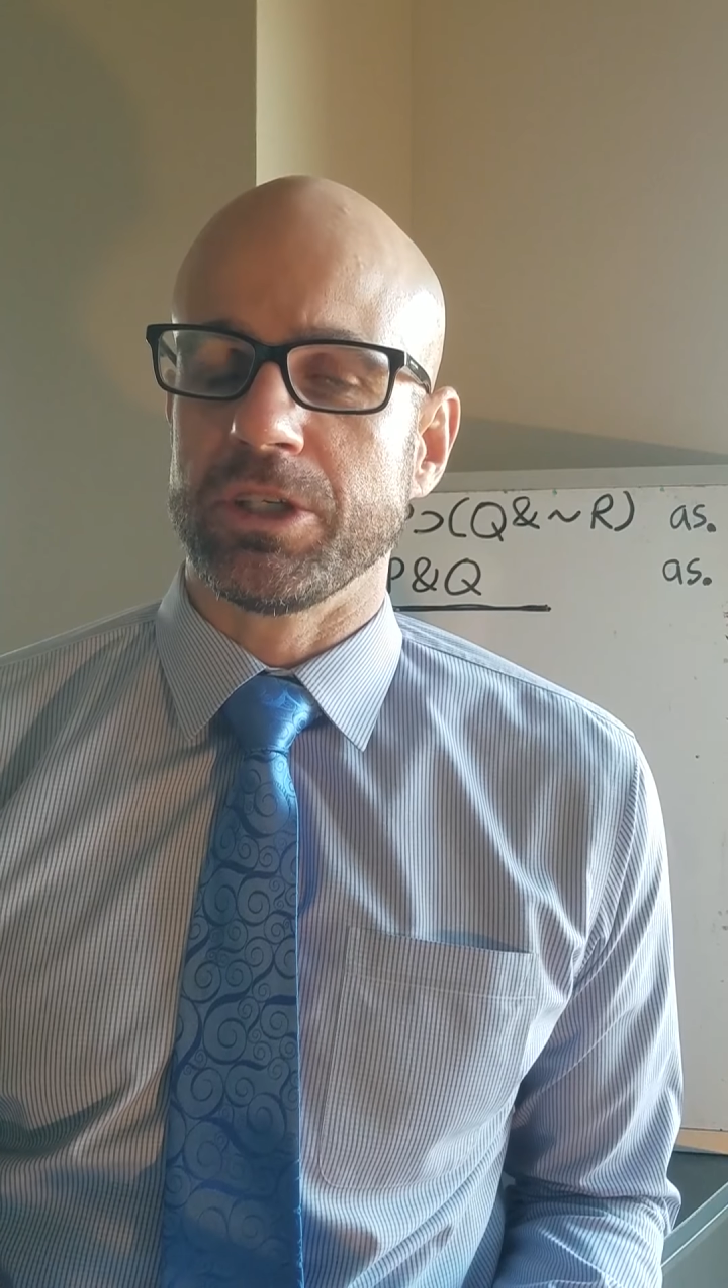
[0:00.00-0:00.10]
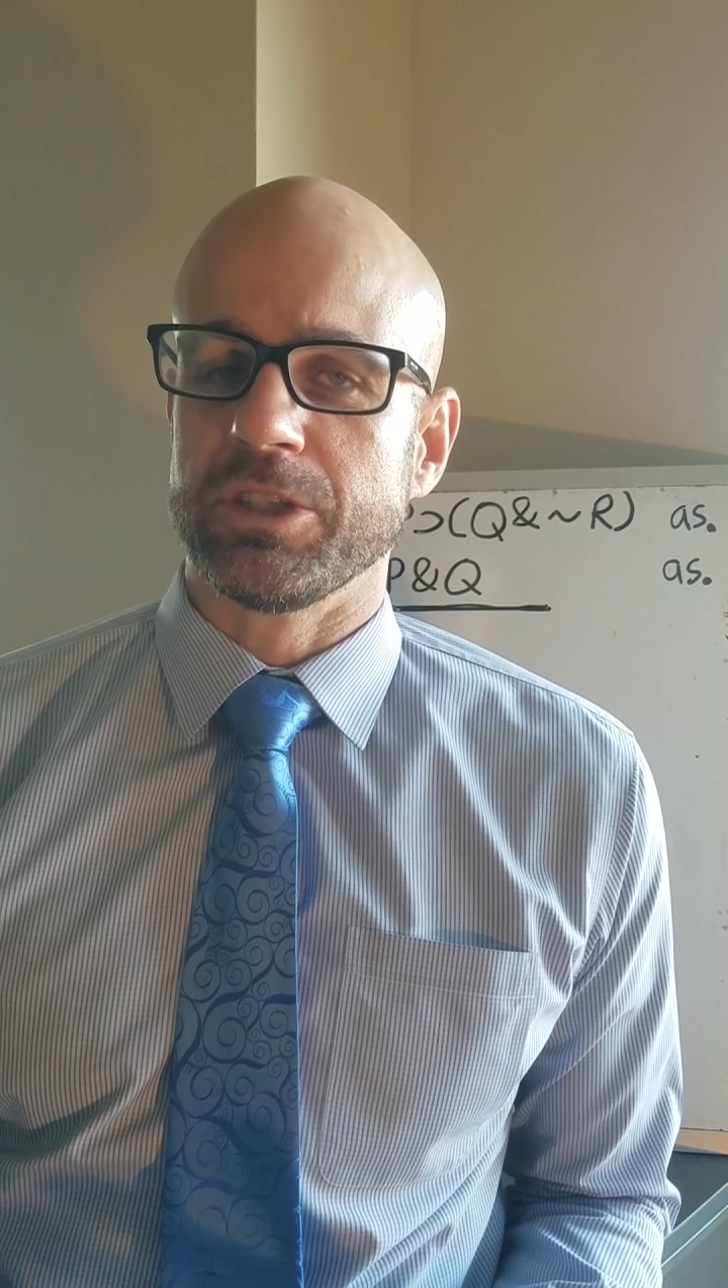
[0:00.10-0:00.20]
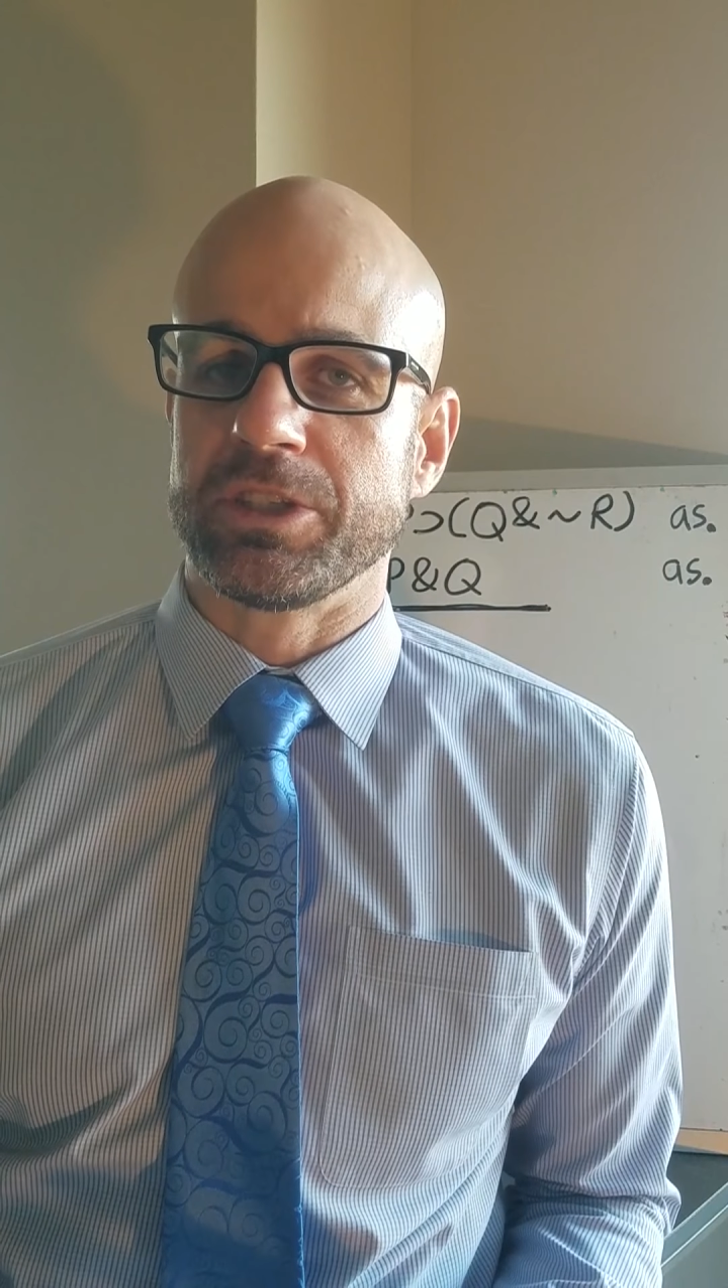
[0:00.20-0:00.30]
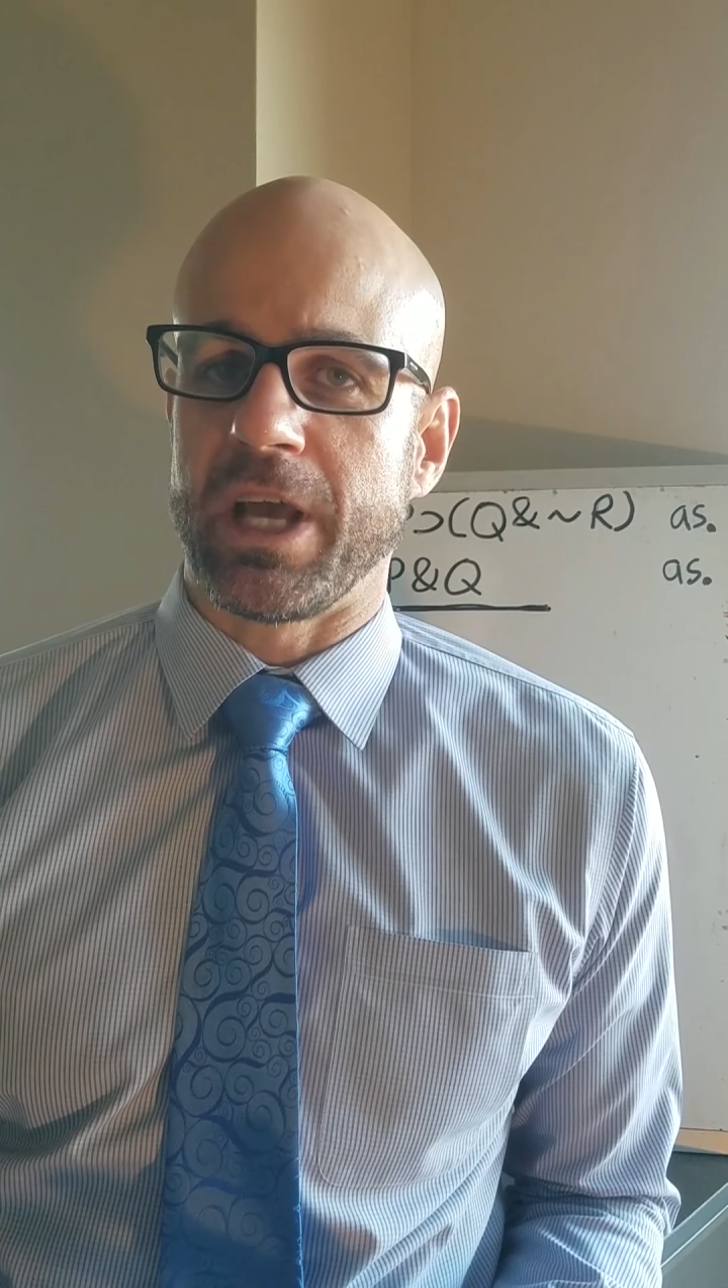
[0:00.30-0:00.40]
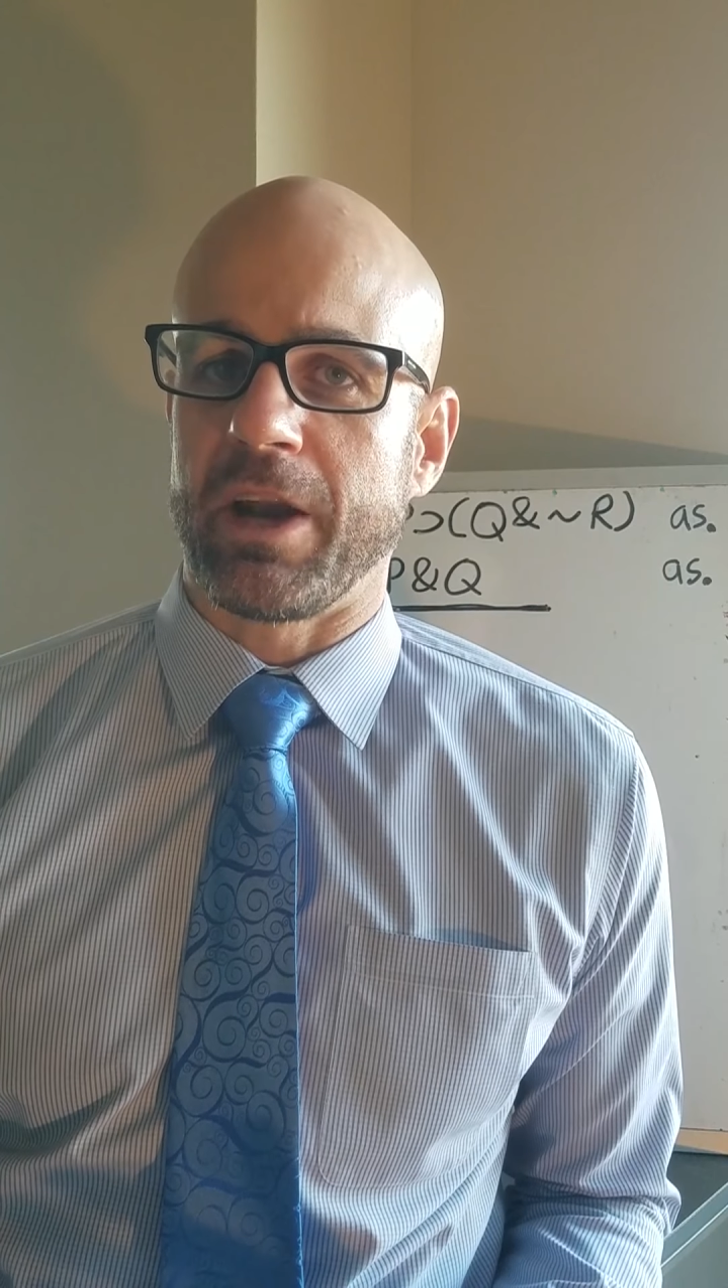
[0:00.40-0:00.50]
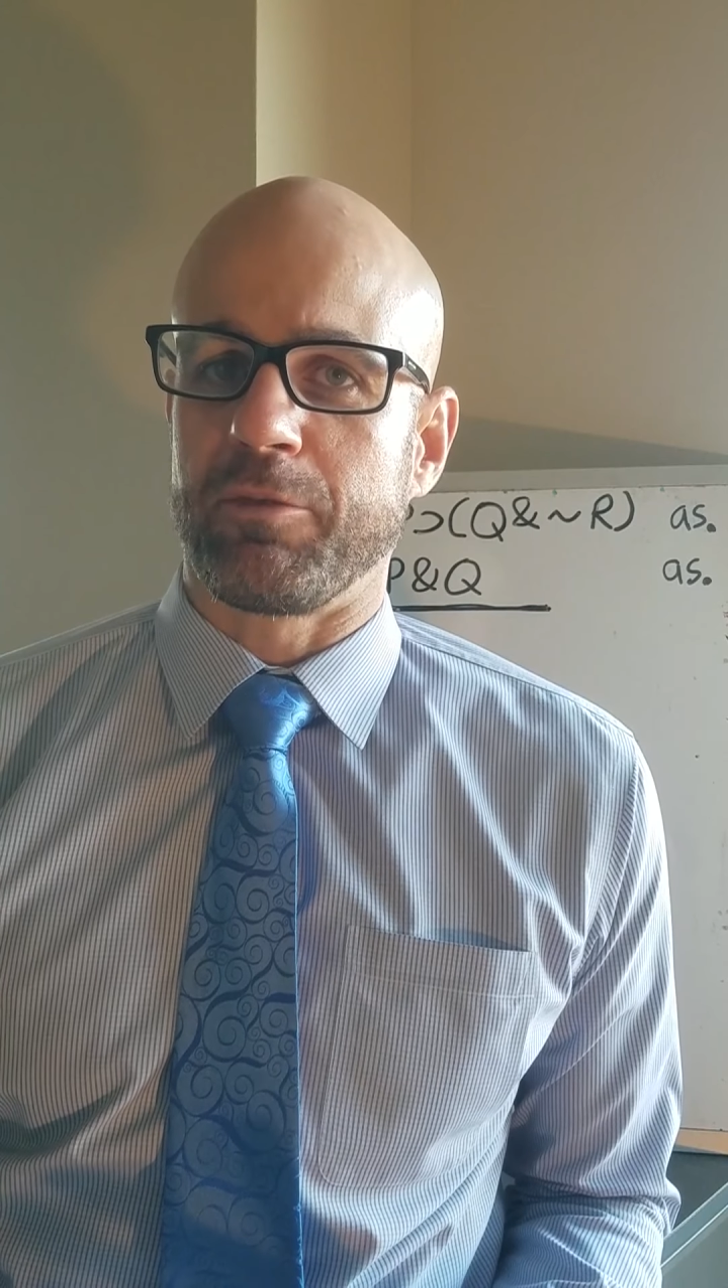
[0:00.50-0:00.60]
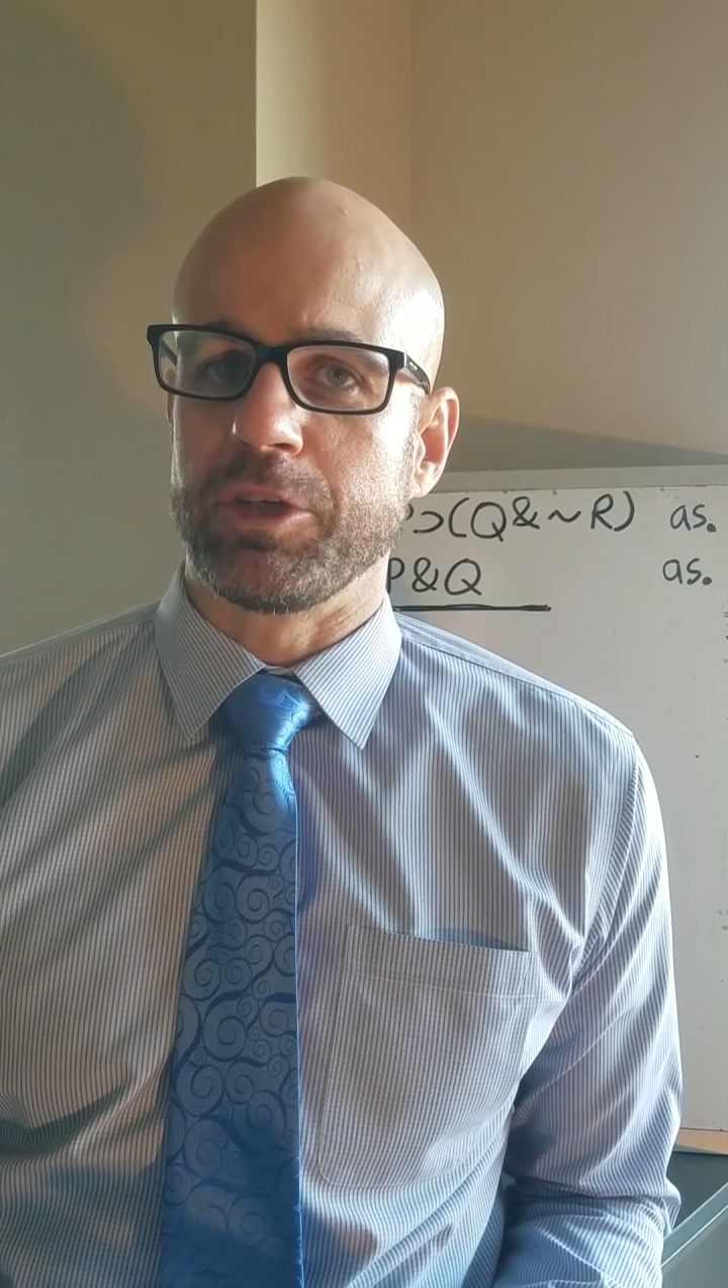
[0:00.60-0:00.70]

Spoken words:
is that if